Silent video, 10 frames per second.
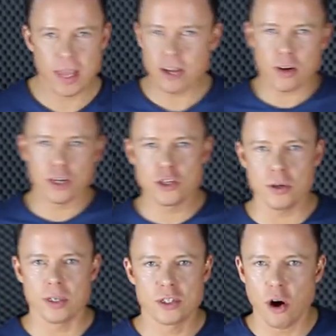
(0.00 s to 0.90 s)
then you can
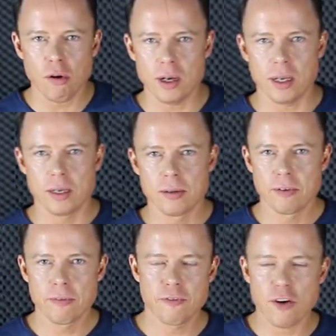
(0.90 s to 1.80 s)
do it totally.
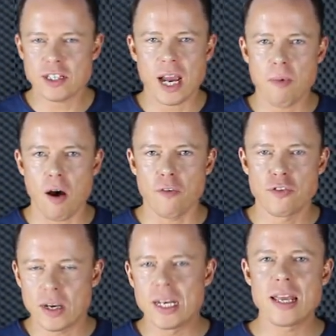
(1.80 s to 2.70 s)
First time
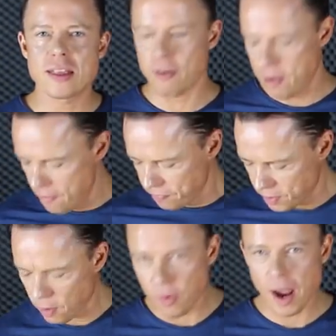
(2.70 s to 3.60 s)
off, you can hit the
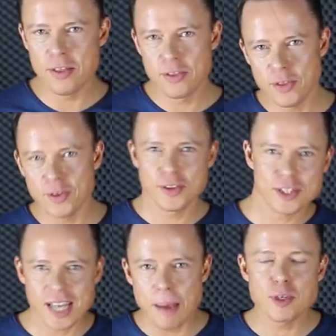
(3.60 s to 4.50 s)

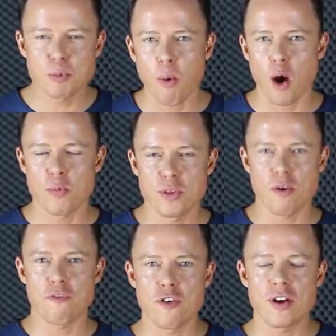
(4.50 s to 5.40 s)
same spot with
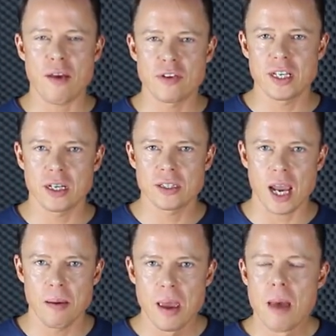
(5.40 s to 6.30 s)
your foot every single
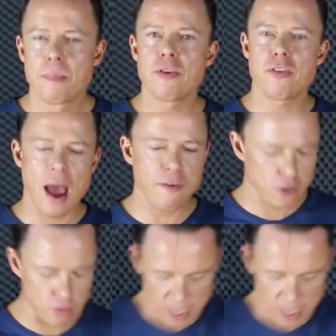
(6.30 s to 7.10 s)
time. But if you have to do